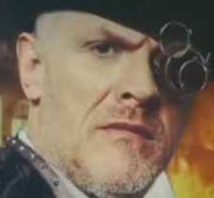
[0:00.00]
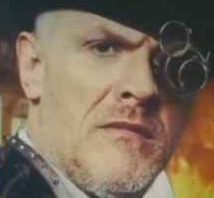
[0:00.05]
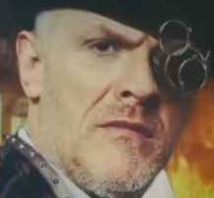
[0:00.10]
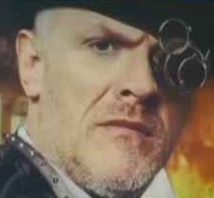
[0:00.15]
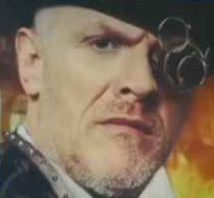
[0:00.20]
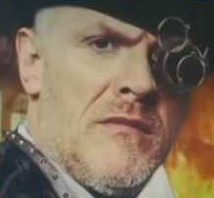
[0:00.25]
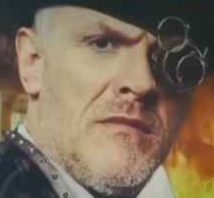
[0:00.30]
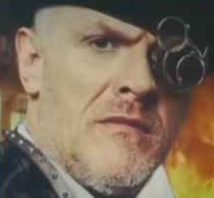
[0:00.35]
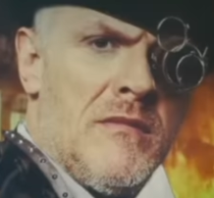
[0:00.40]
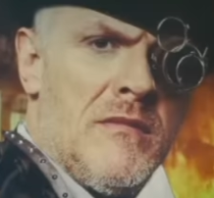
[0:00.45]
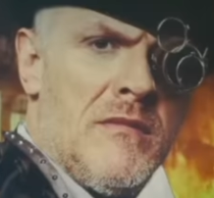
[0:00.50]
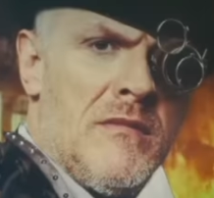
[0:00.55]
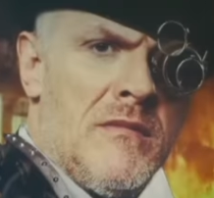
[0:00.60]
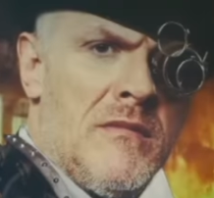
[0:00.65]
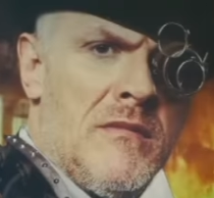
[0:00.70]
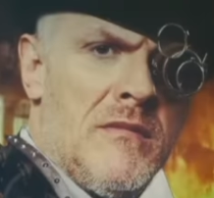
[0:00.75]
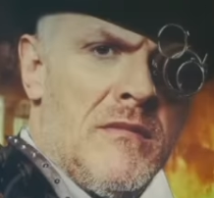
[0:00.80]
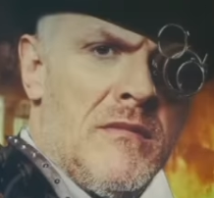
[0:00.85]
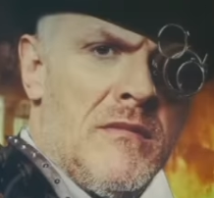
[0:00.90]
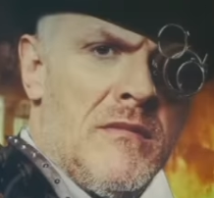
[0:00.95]

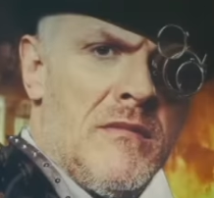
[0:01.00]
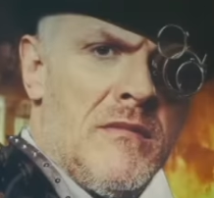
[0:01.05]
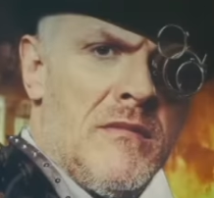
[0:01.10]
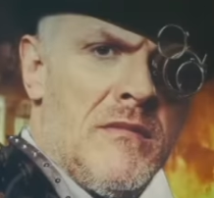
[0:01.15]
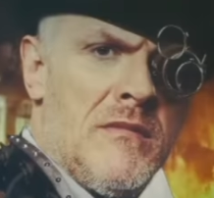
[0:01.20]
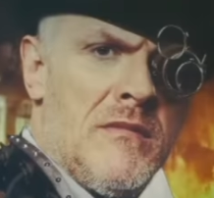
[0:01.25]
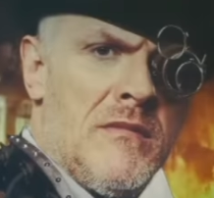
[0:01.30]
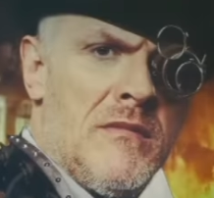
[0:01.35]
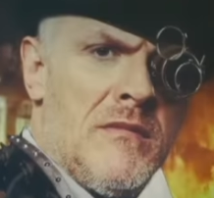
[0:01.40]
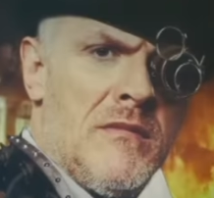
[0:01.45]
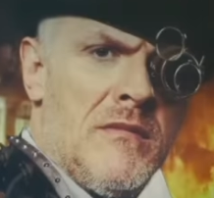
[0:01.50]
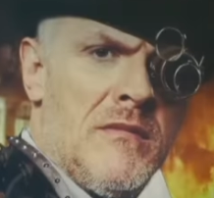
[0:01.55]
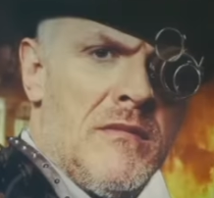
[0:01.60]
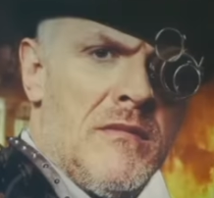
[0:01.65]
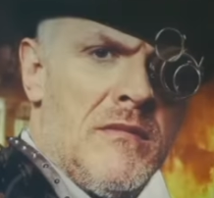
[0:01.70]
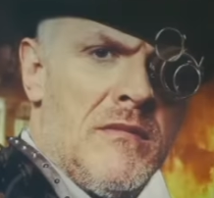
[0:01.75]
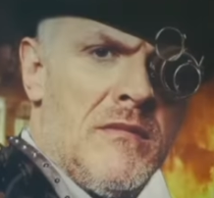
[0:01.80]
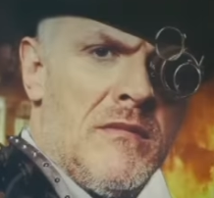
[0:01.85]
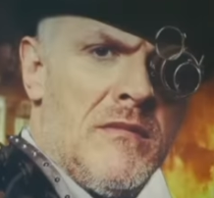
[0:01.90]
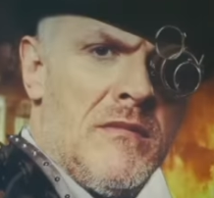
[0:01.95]

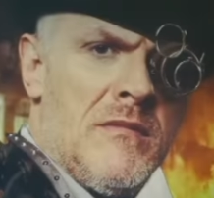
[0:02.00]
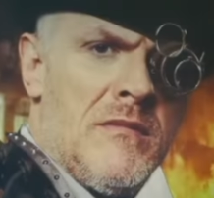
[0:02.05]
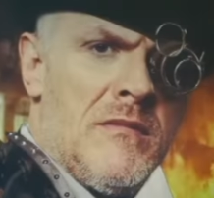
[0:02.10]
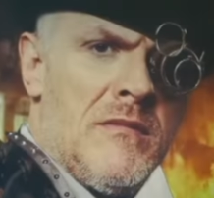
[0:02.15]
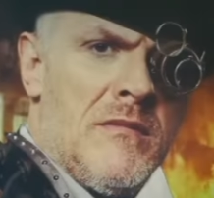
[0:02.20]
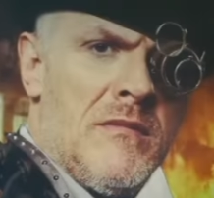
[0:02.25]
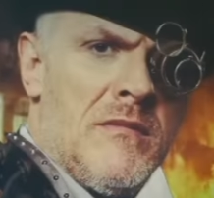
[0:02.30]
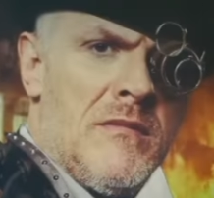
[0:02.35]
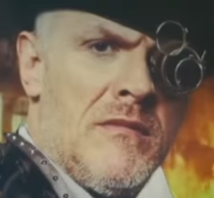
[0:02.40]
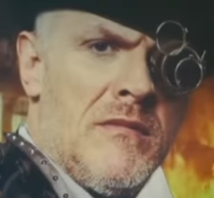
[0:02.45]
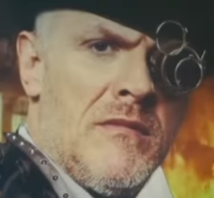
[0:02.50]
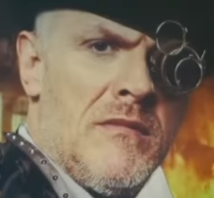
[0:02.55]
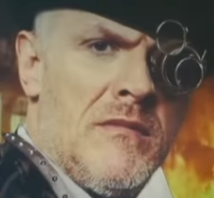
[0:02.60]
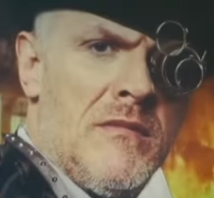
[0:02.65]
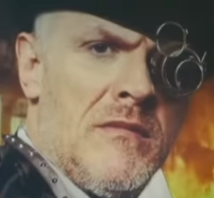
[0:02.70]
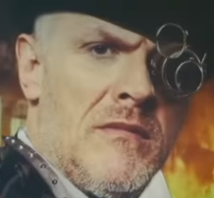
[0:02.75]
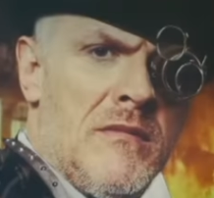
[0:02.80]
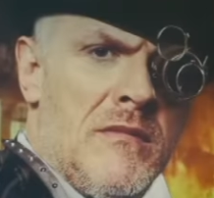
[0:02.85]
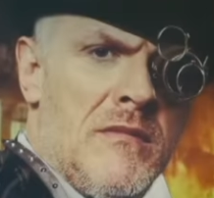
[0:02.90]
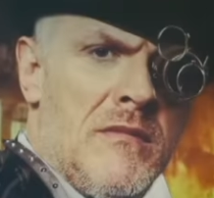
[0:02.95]

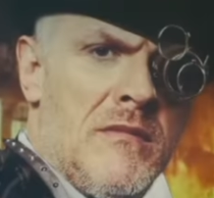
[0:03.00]
(silence)